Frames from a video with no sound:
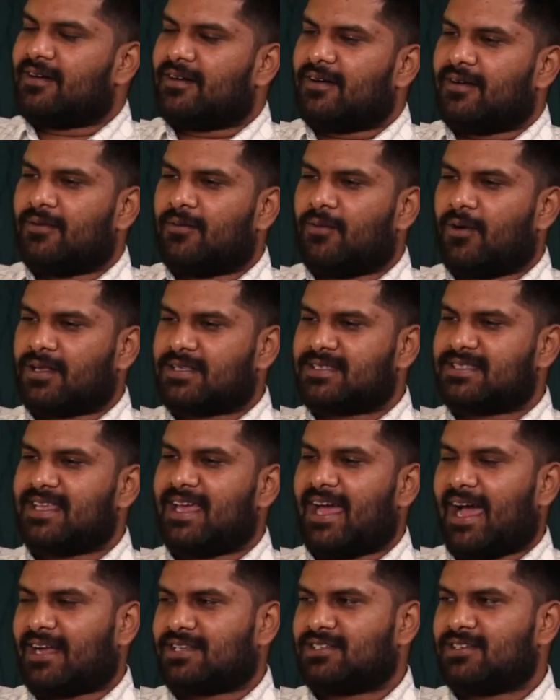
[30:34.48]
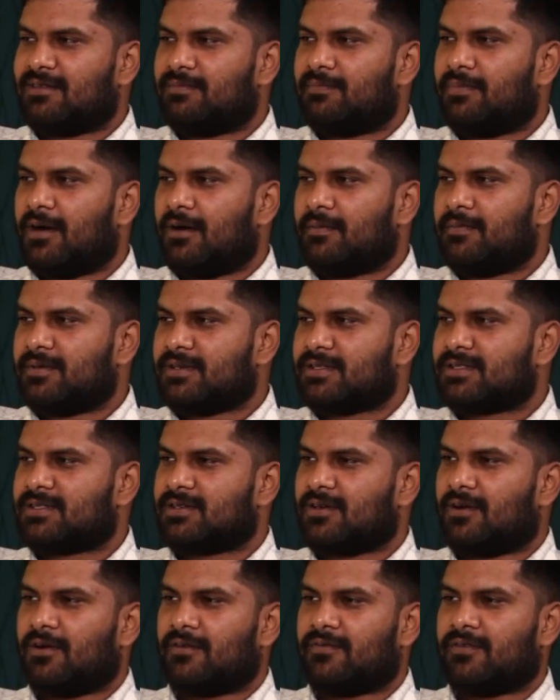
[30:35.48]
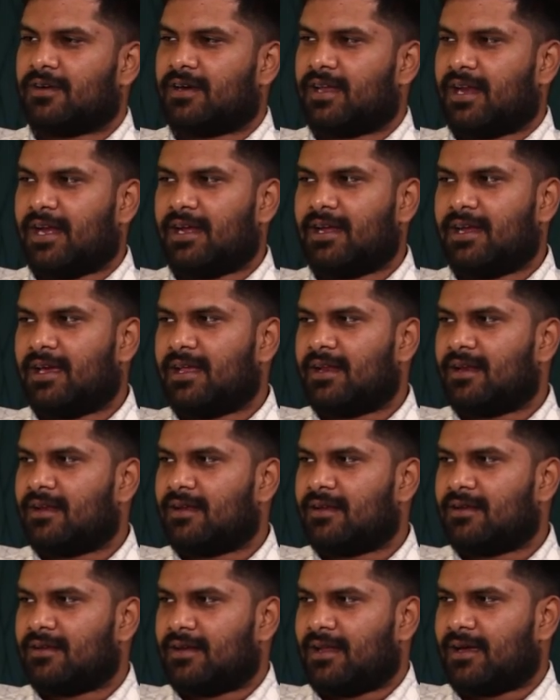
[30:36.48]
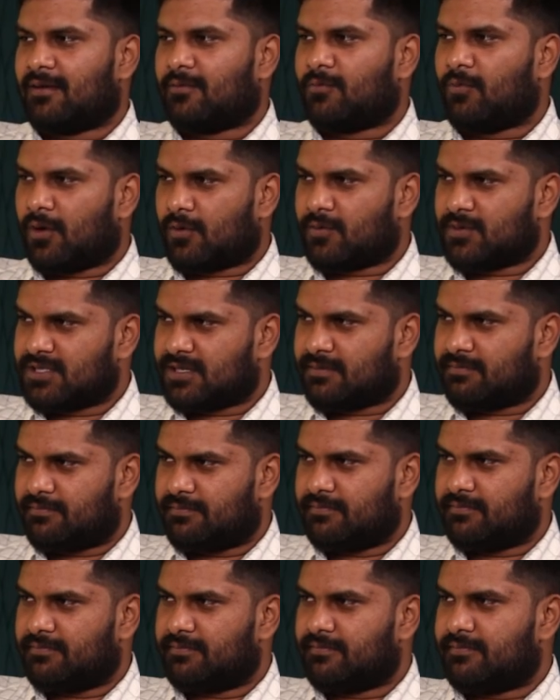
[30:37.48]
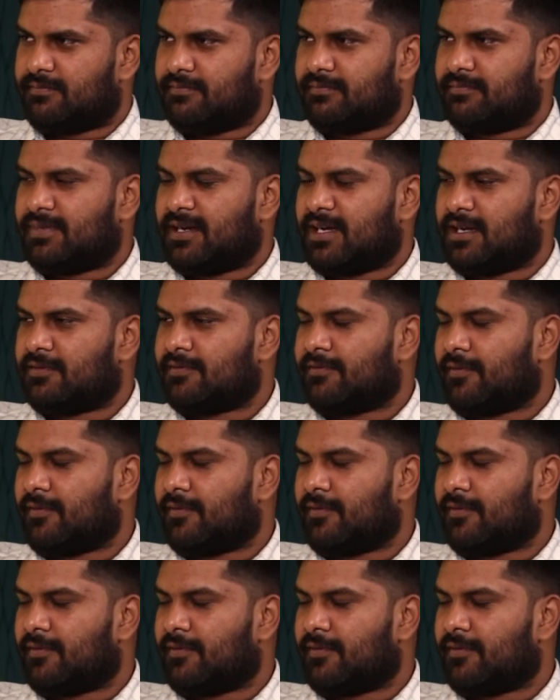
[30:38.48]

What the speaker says: What's the actual purpose of a Great Dane? Like, what was it built